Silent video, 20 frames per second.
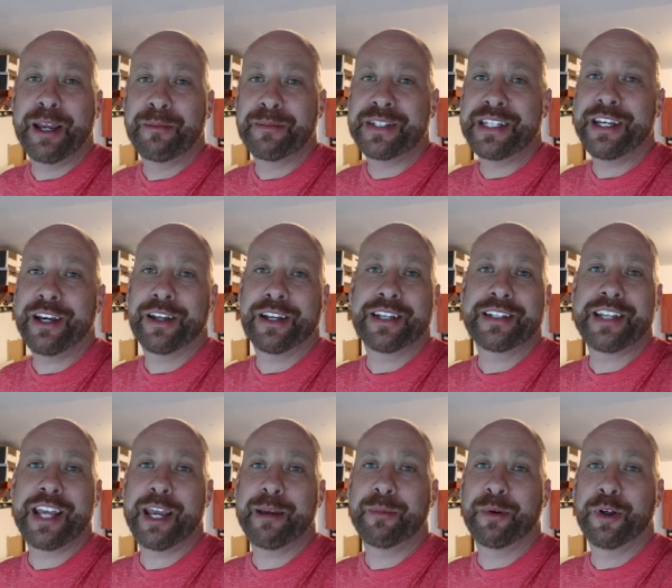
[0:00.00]
empty on a
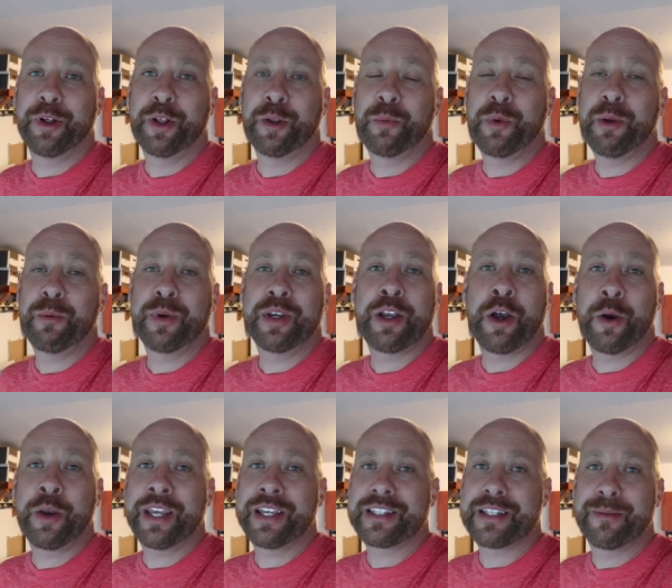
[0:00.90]
table, we would
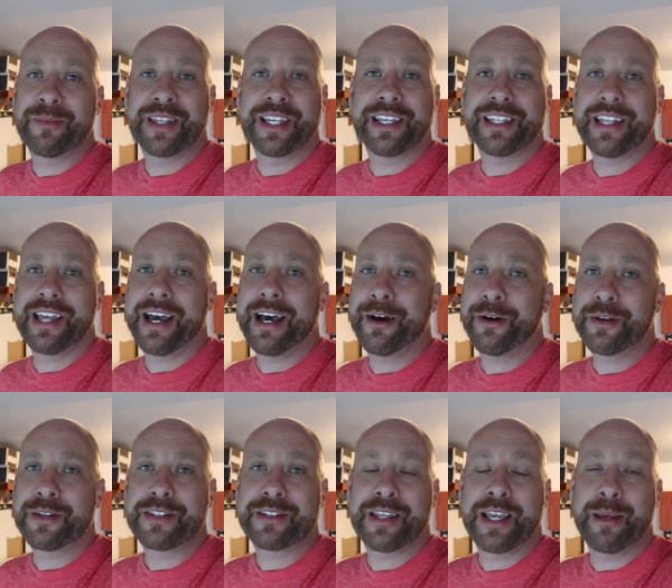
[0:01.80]
go get something in the
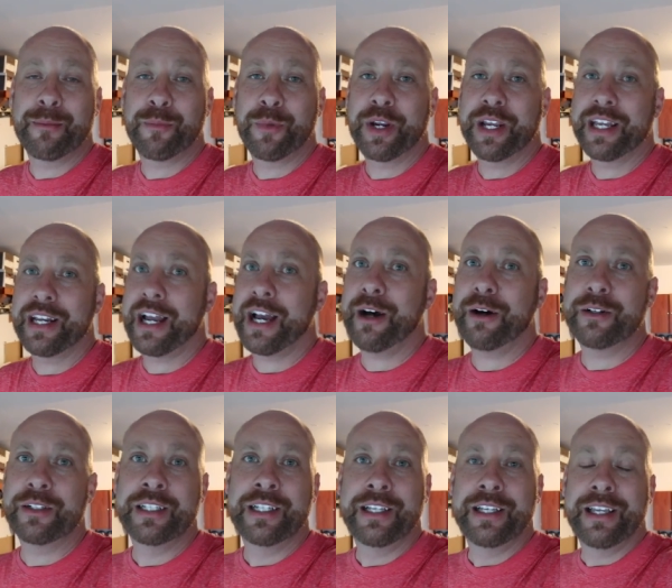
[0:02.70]
house and bring it
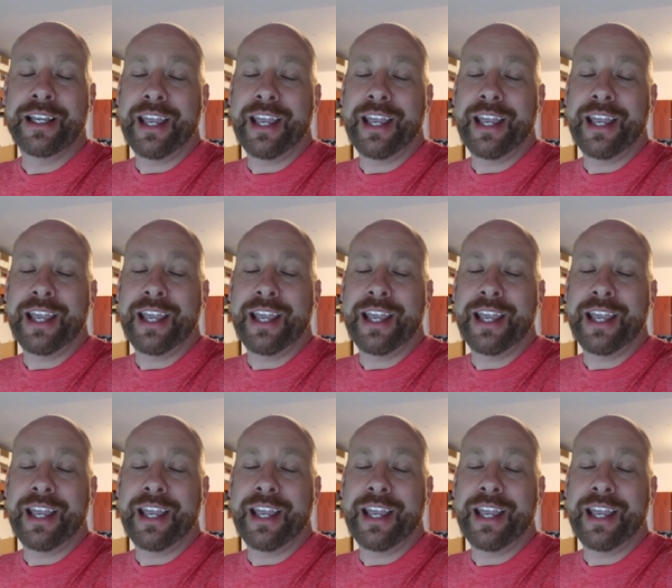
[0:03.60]
out.